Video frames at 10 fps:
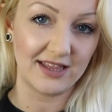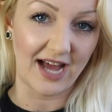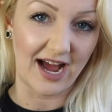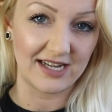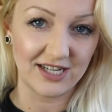
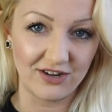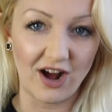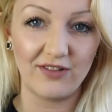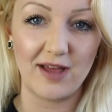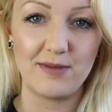that and to
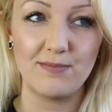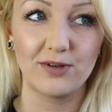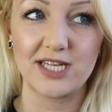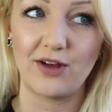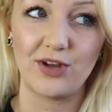not let people
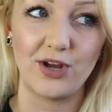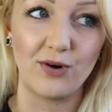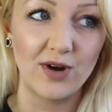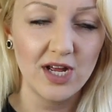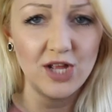tell
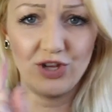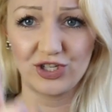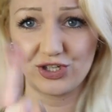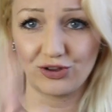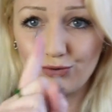you, this
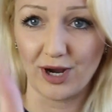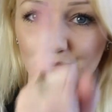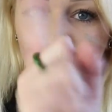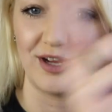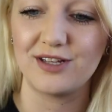isn't the
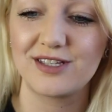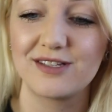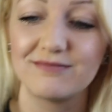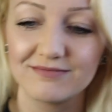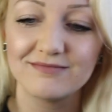right place.